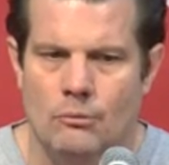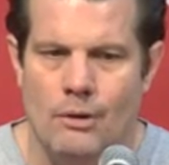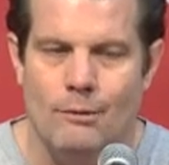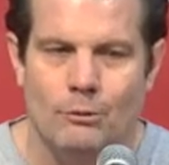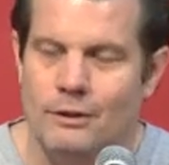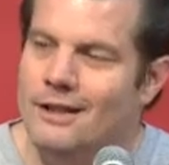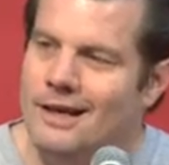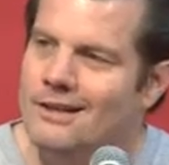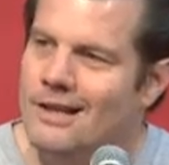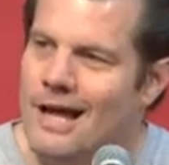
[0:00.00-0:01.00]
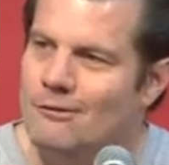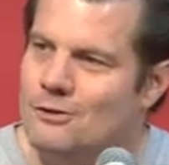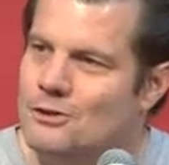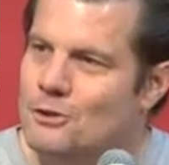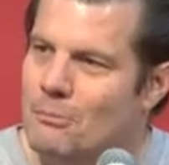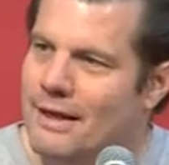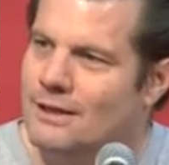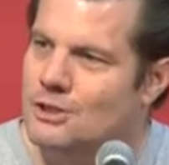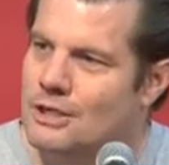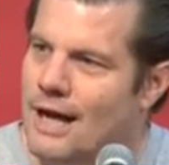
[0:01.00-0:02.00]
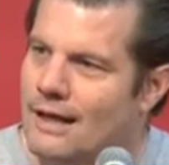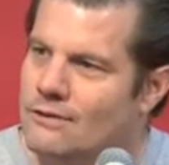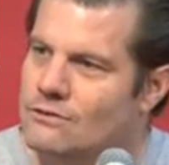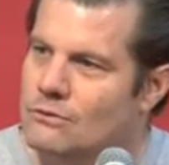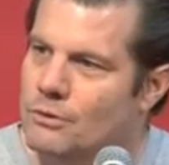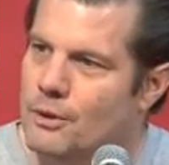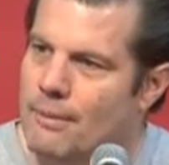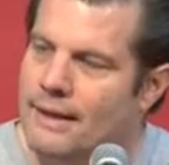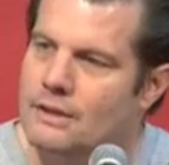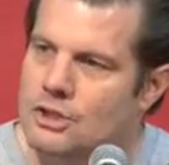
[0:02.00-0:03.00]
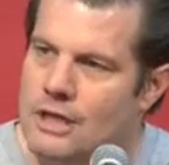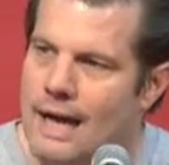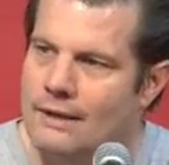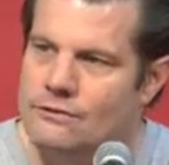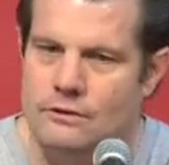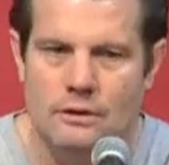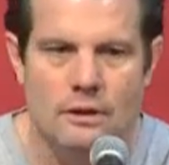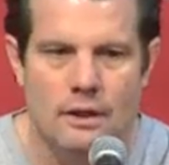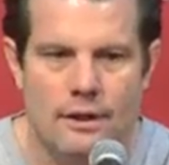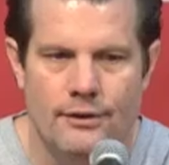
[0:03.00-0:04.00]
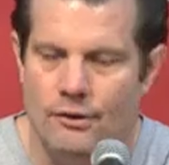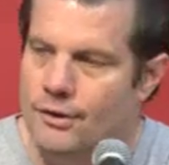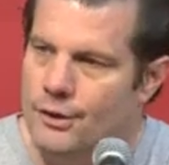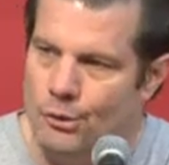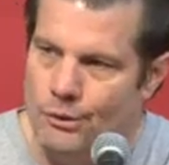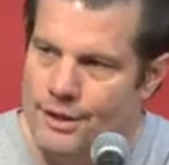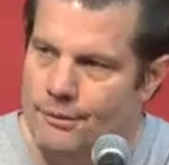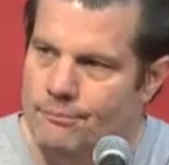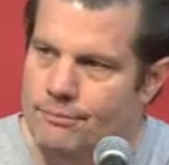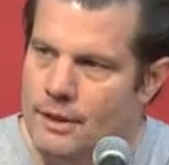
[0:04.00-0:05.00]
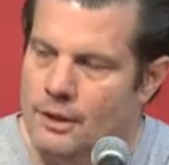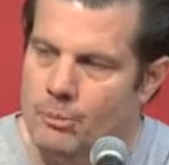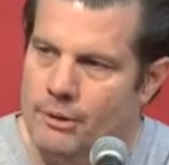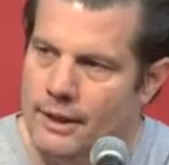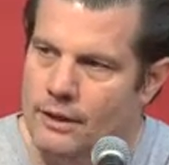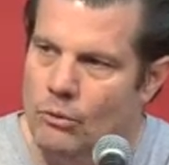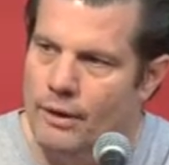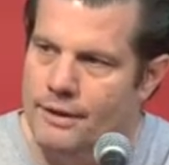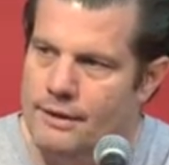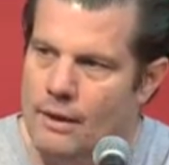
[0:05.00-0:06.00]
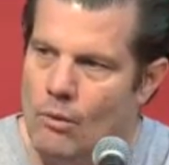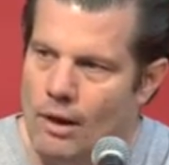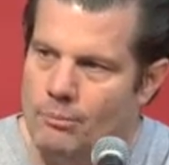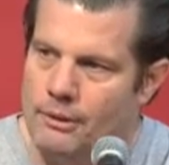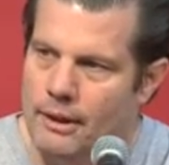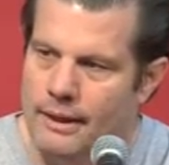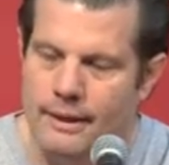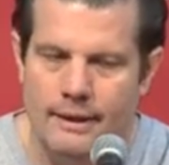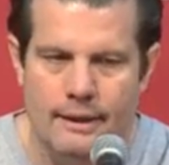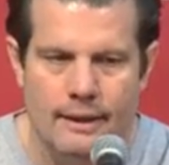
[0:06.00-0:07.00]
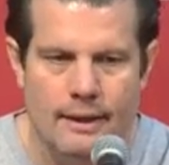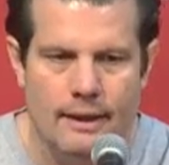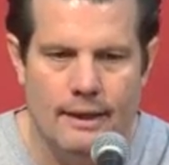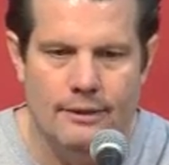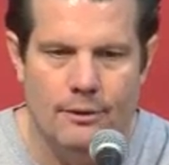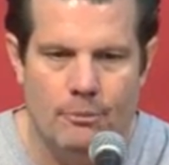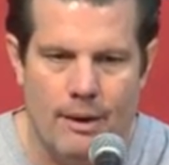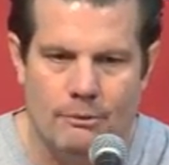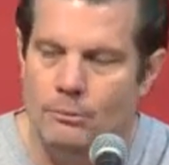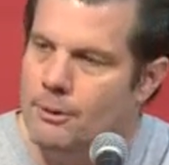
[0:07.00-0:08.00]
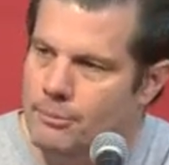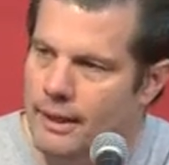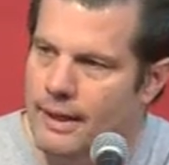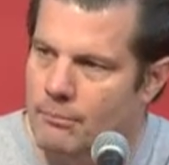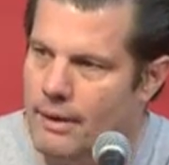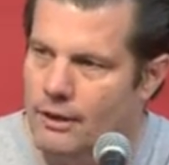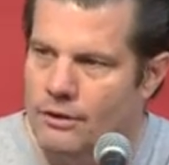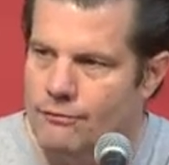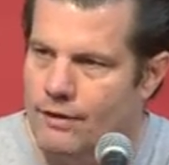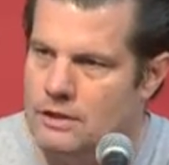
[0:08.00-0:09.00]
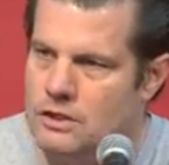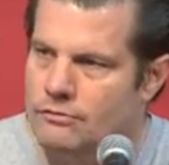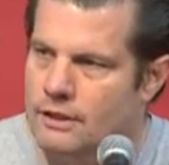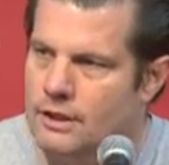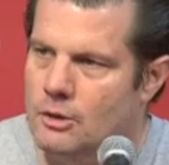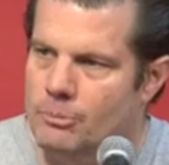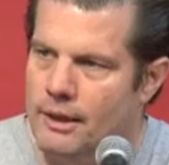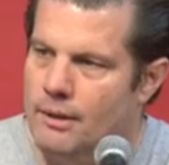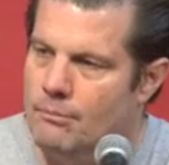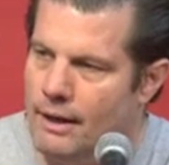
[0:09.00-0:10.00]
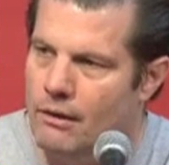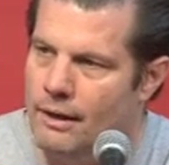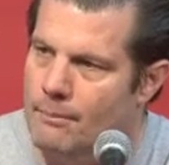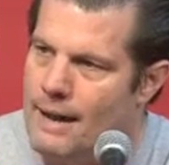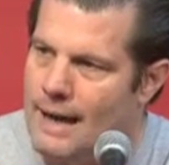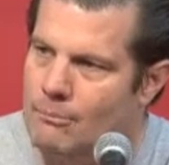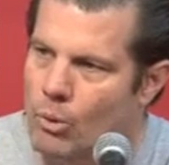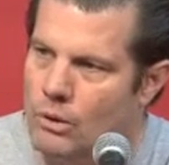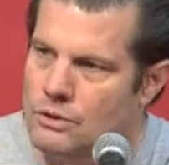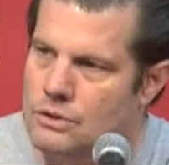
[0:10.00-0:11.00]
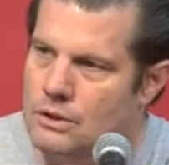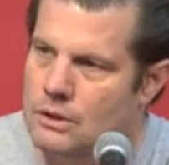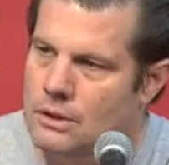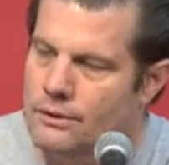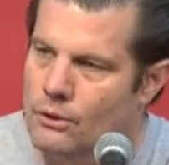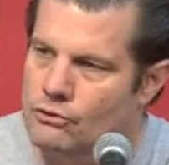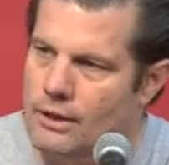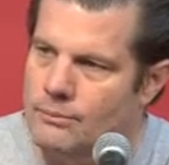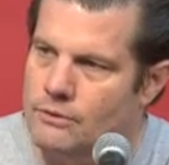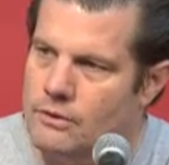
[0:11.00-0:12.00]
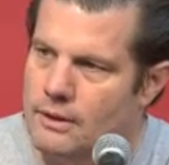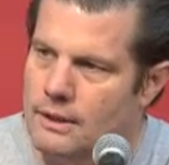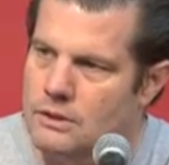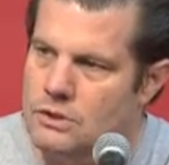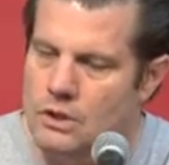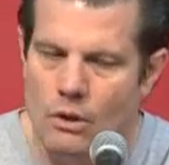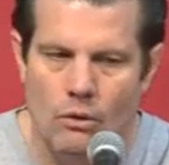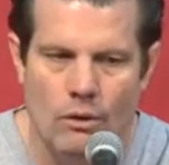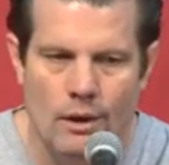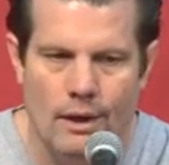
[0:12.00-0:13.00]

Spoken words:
Probably like a lot of us, they're making shots. When they're making shots and they're in their rhythm and they're playing the way that they want to play, they're probably playing better defensively, they're playing better on the backboards, those types of things. So